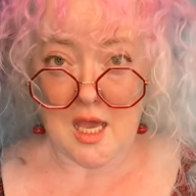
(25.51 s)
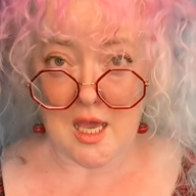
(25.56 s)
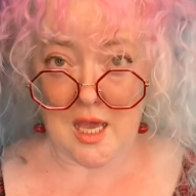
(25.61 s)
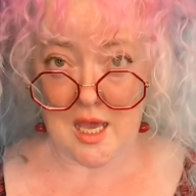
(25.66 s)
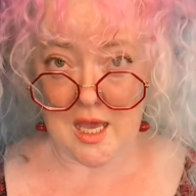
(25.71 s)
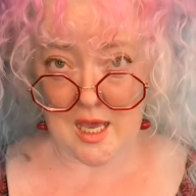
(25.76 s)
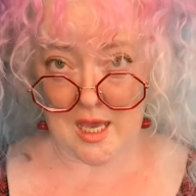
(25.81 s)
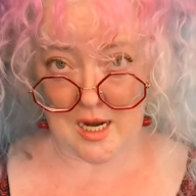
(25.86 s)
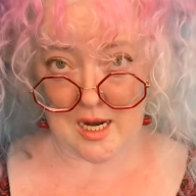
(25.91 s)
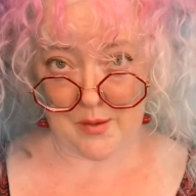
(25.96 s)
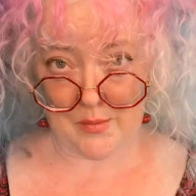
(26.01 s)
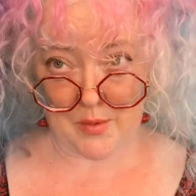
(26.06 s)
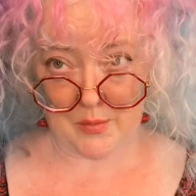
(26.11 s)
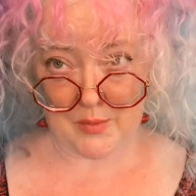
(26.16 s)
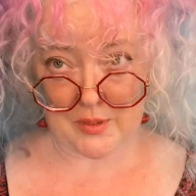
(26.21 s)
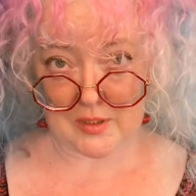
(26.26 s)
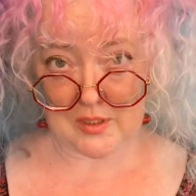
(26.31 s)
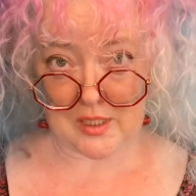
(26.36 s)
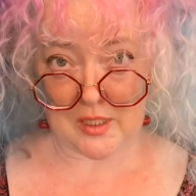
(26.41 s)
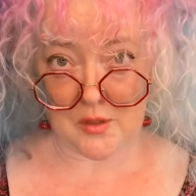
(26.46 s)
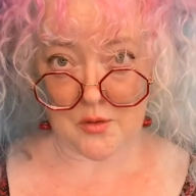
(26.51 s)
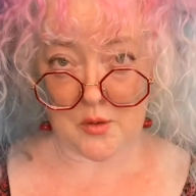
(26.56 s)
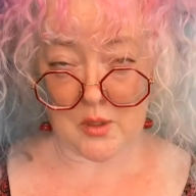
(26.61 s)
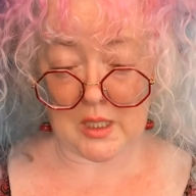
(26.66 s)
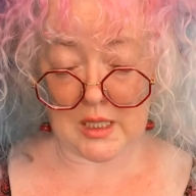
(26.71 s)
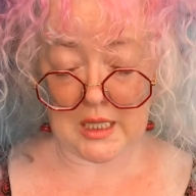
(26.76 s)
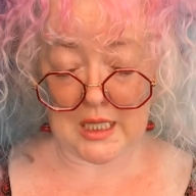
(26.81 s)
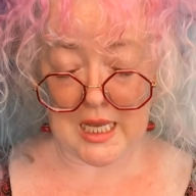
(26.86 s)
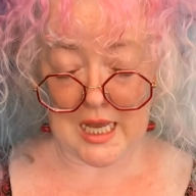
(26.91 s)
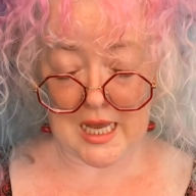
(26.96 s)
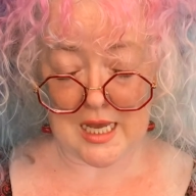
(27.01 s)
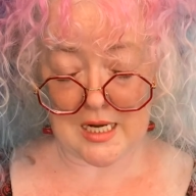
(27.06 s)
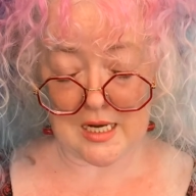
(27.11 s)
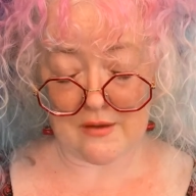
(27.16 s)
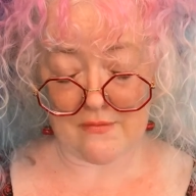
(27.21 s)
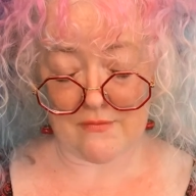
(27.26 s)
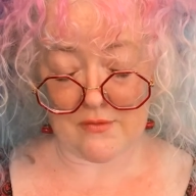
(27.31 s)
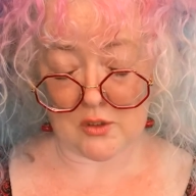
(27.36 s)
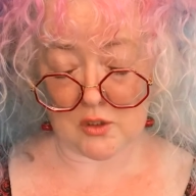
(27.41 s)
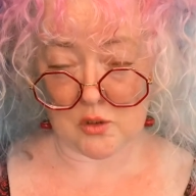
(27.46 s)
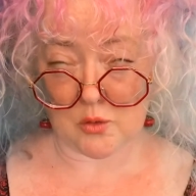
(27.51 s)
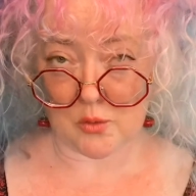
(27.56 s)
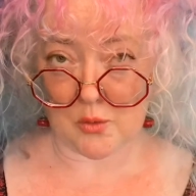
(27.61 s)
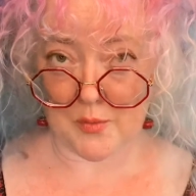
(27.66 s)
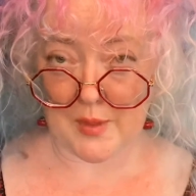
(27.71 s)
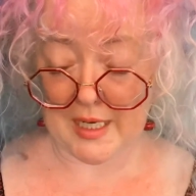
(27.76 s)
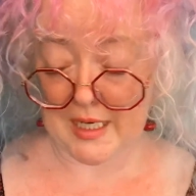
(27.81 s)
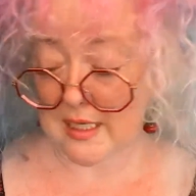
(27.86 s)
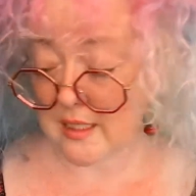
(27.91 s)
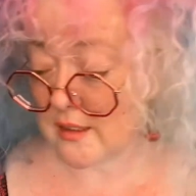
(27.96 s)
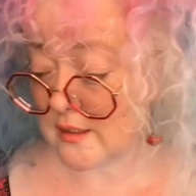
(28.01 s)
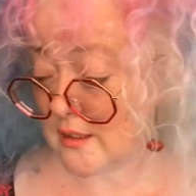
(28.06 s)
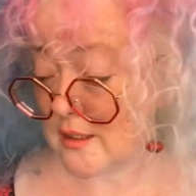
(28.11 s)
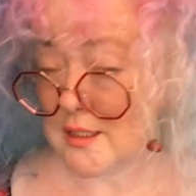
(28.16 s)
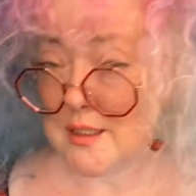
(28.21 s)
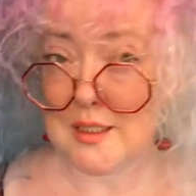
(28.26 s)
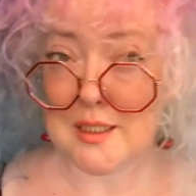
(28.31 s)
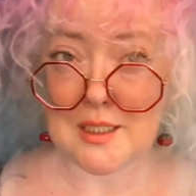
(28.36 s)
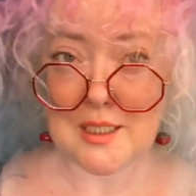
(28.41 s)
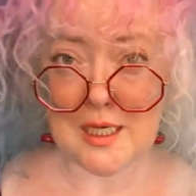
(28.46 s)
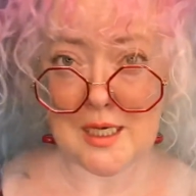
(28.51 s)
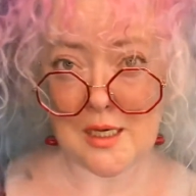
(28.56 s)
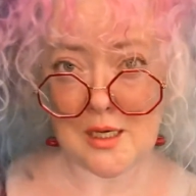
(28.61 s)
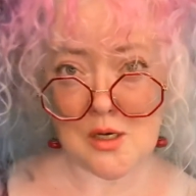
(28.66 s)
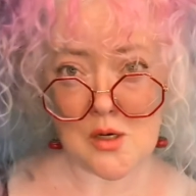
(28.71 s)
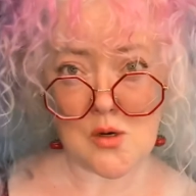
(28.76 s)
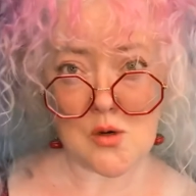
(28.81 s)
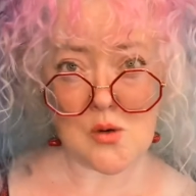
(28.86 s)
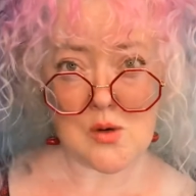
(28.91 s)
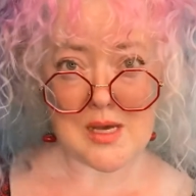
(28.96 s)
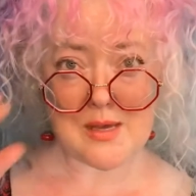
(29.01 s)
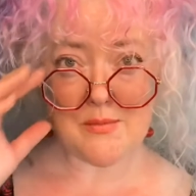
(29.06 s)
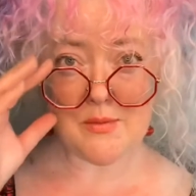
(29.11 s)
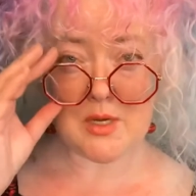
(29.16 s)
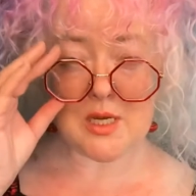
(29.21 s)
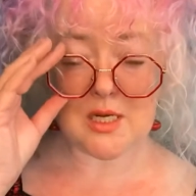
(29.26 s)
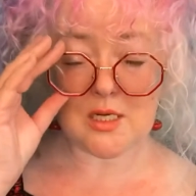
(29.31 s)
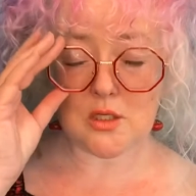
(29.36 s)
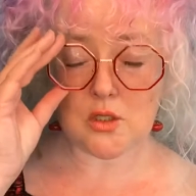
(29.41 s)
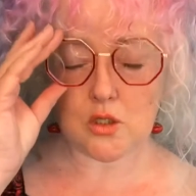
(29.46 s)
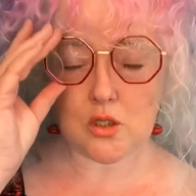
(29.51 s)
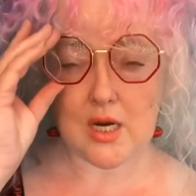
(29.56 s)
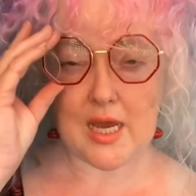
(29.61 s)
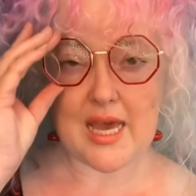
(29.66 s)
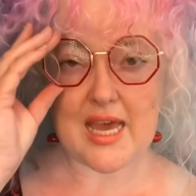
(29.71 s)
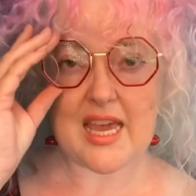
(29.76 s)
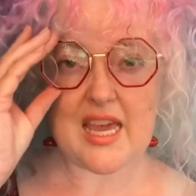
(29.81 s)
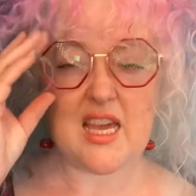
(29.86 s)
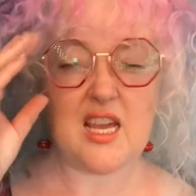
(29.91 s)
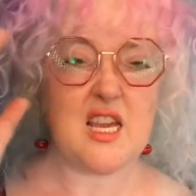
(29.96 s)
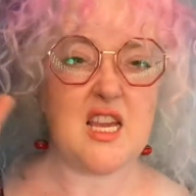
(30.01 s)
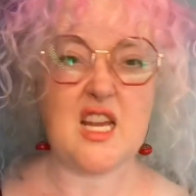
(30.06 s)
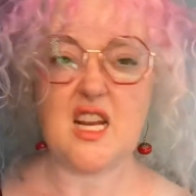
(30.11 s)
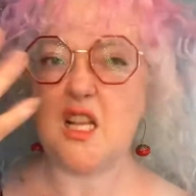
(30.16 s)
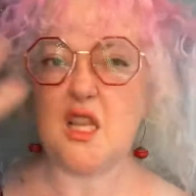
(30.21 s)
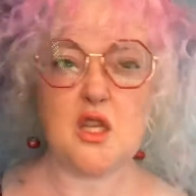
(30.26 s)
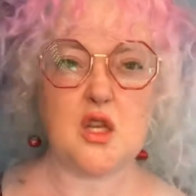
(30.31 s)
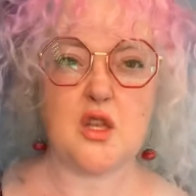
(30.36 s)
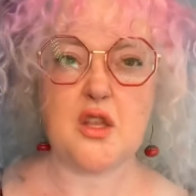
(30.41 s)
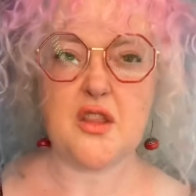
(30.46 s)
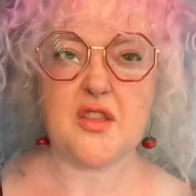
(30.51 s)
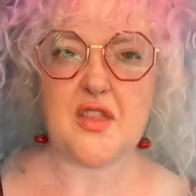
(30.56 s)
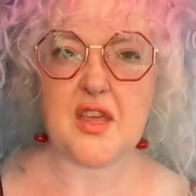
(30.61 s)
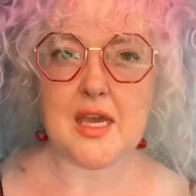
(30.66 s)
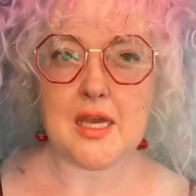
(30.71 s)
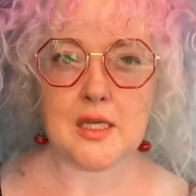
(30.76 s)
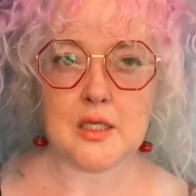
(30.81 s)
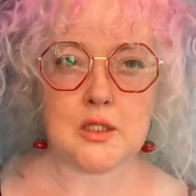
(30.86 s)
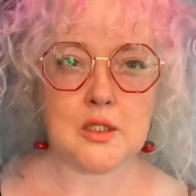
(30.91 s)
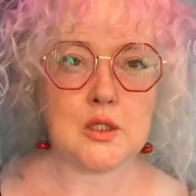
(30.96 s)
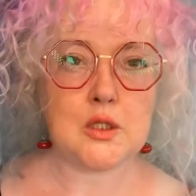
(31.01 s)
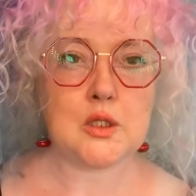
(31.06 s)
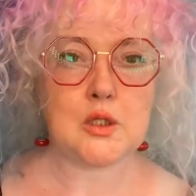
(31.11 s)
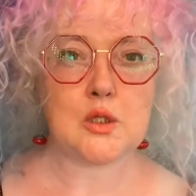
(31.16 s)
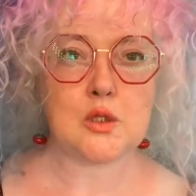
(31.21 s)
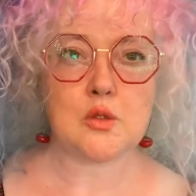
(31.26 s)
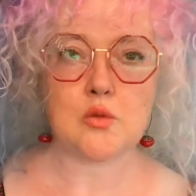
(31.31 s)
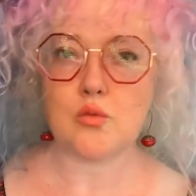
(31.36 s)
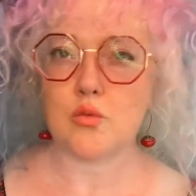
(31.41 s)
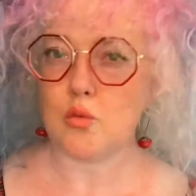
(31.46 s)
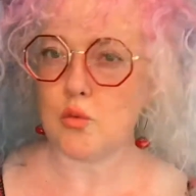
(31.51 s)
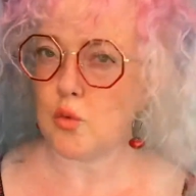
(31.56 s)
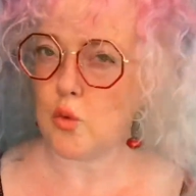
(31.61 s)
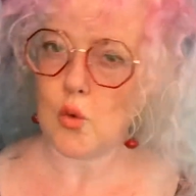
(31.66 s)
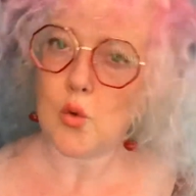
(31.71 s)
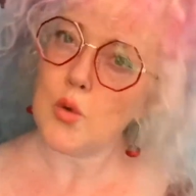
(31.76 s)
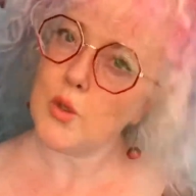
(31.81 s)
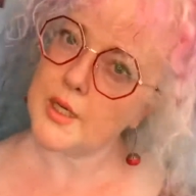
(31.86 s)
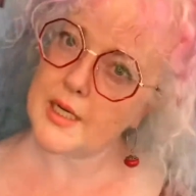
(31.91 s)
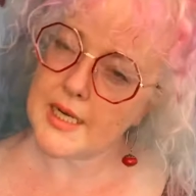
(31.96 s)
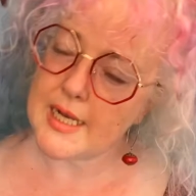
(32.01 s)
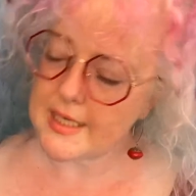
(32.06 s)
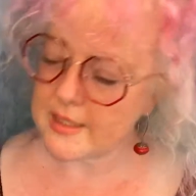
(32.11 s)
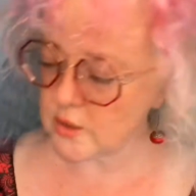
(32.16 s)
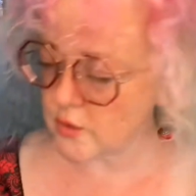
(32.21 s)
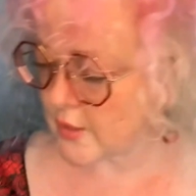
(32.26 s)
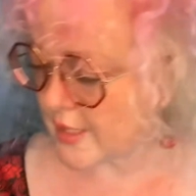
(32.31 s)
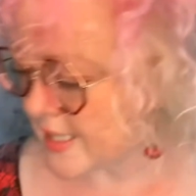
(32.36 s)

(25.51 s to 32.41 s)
And I'm going to be sitting through a lot of virtual meetings. So I'm going to try and get a little things organized right